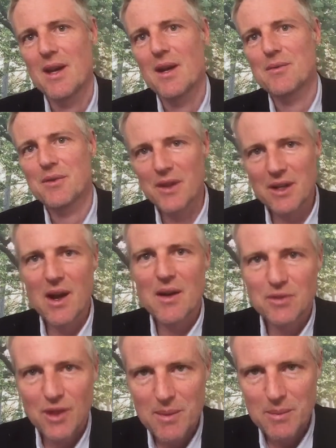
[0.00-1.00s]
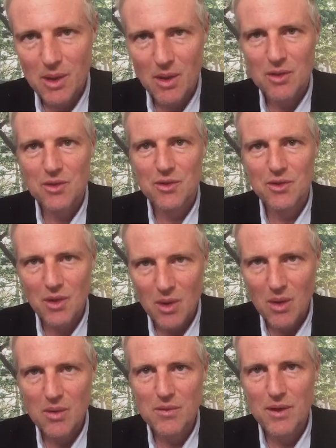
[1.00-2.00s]
for the lifetime costs
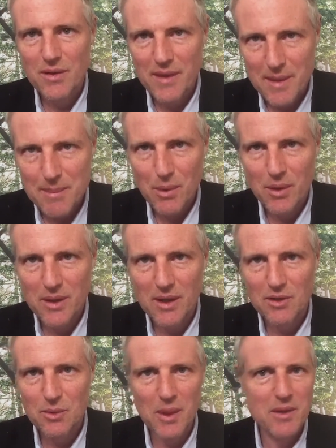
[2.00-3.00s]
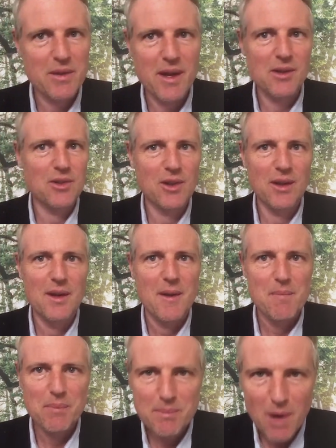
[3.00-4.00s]
of their products, whether that's a
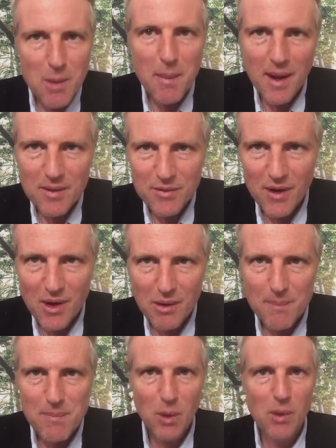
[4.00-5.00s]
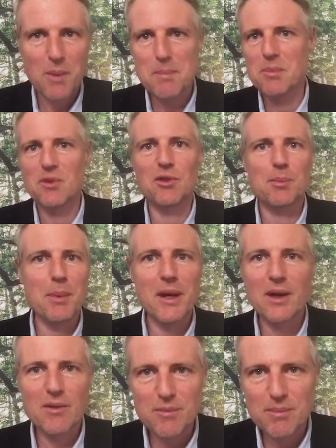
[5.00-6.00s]
mobile phone or a sprig
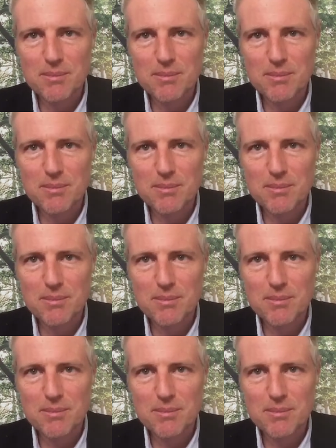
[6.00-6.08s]
of